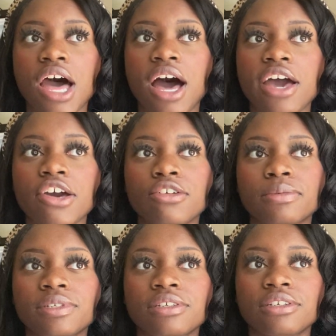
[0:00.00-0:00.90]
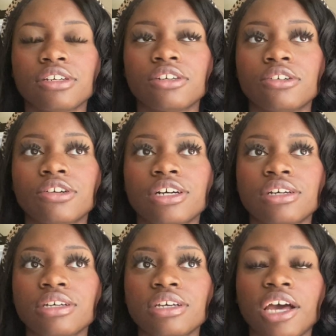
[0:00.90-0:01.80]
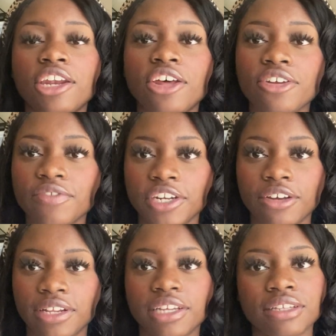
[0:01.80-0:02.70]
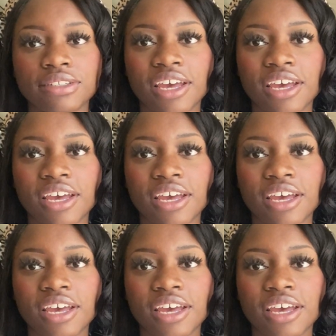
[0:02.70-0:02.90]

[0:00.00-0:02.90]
I hope to do another video like this,